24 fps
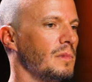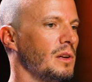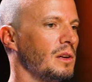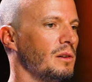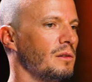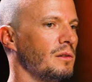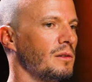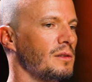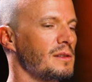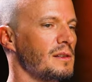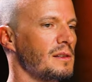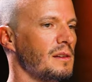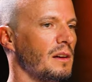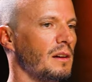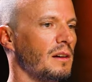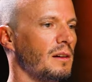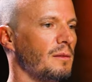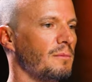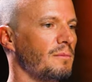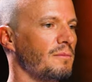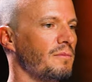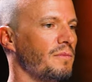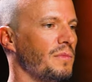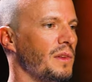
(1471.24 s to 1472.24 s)
you know it's
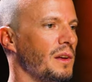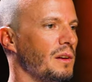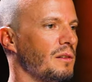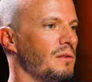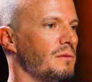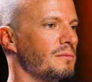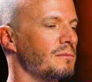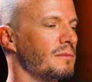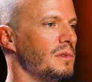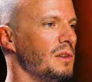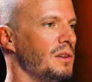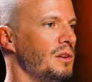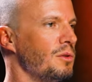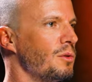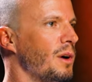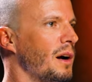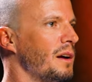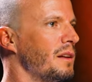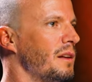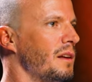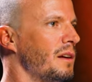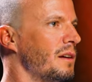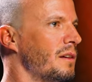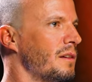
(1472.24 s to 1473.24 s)
um, you know new
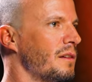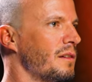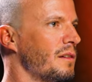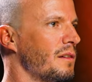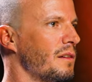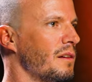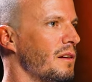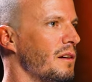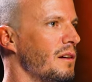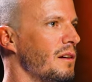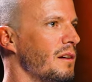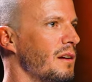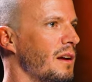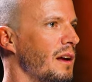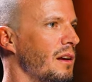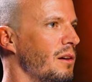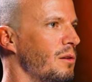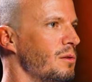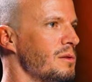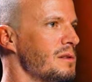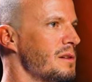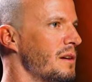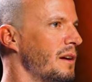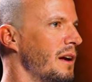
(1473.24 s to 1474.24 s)
ideas uh, can
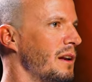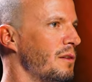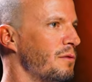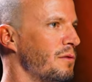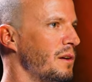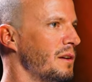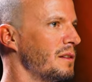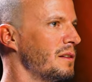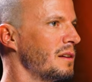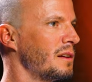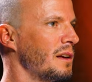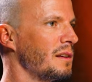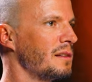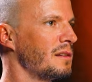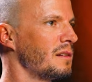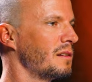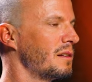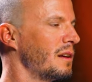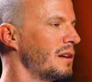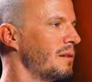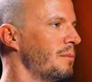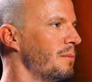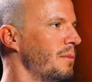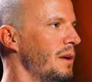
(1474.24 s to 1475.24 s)
also get funded that
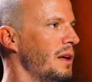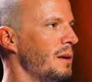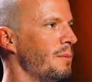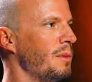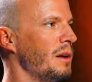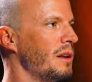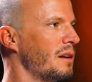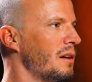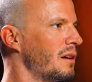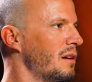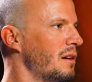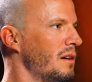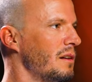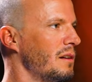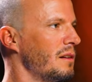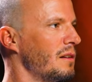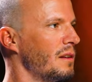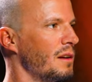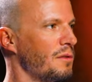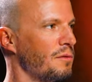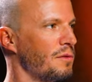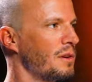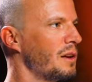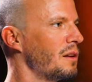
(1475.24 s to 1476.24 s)
that maybe in a in a
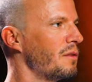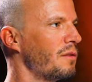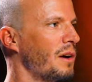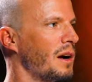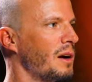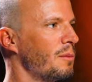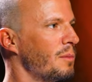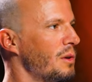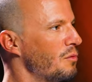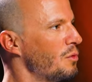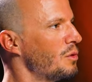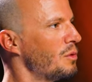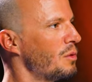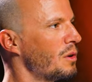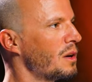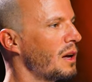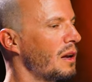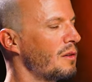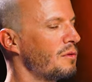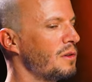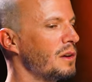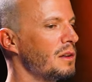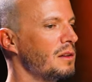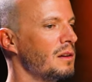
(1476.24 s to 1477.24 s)
different environment would not
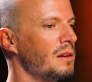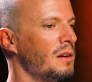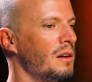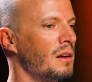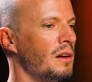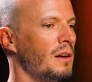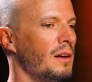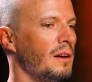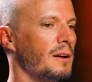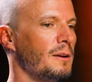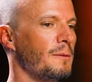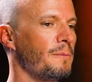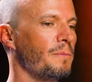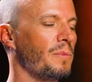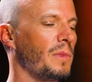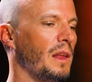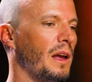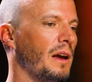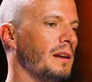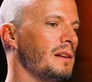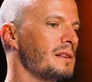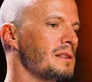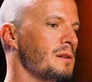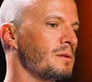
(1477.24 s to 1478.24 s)
get funding.
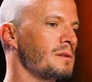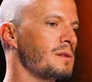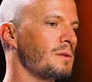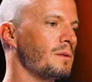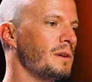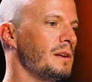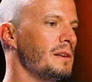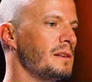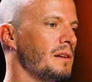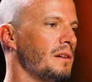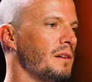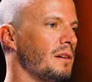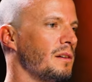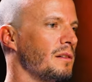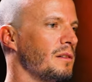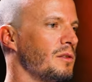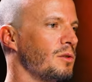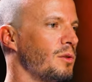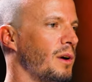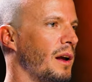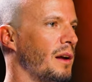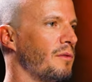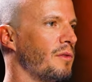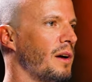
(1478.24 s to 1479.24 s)
And it's also easier
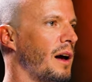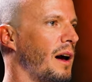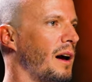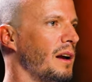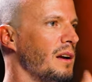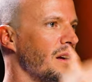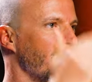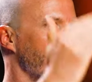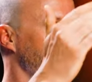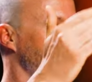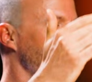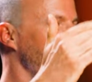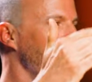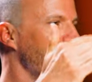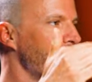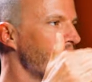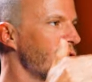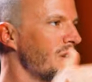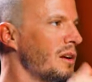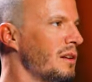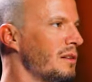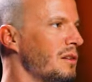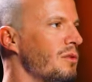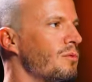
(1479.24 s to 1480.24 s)
to have a higher
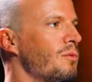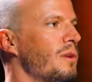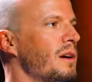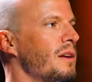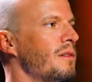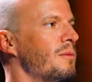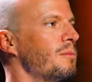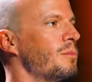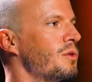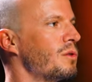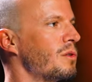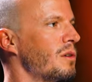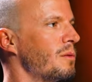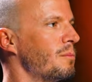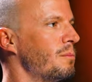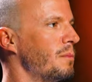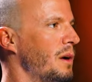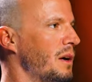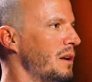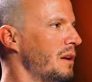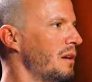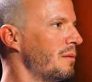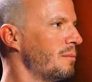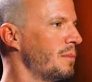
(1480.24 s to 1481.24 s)
valuation and to raise more
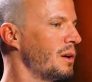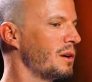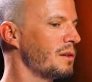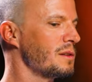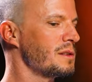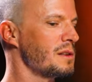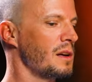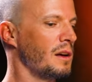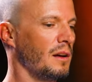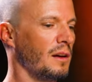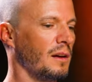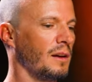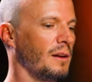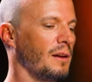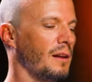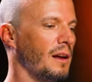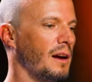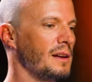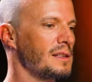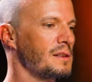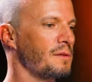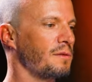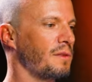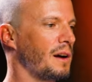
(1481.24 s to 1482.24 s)
money because
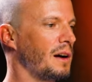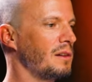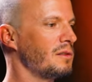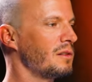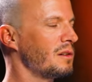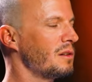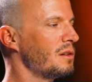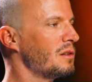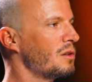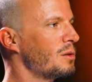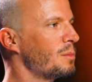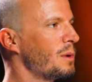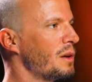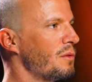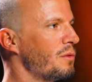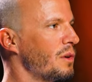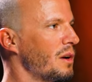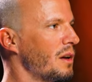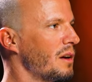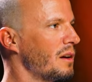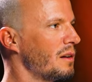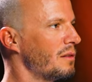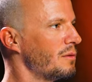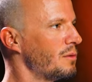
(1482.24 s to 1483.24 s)
gotcha. as a founder, yeah. you normally
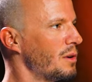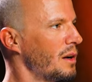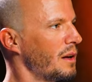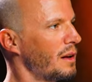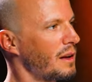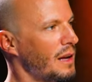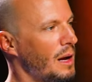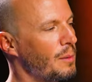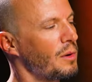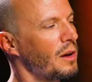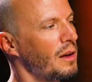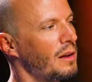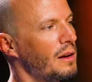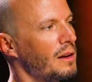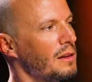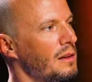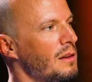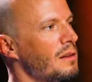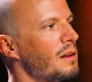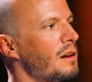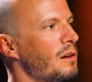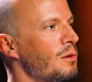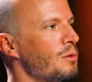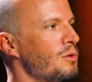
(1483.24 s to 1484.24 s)
want to want to cap kind of like
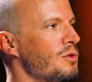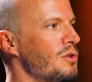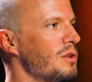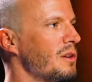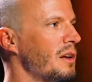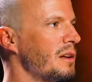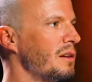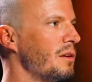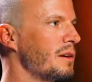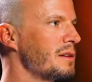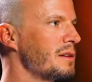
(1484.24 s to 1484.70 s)
the dilution that you